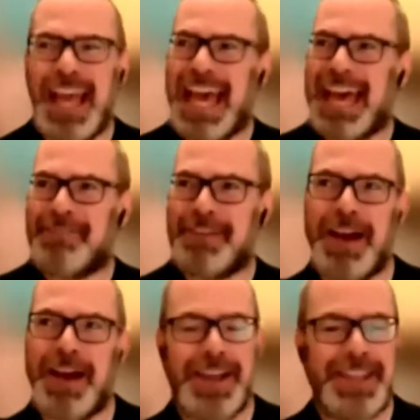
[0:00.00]
having
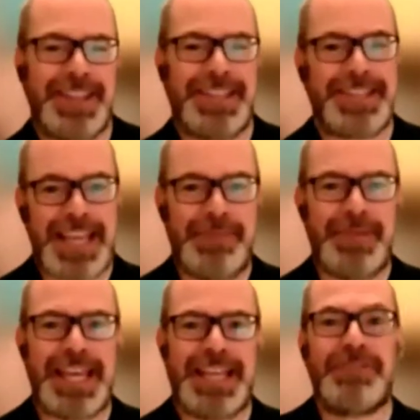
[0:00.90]
either the same
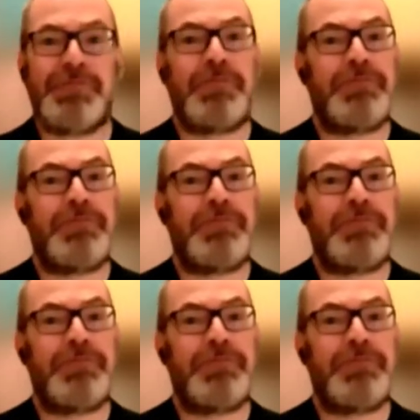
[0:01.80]
data or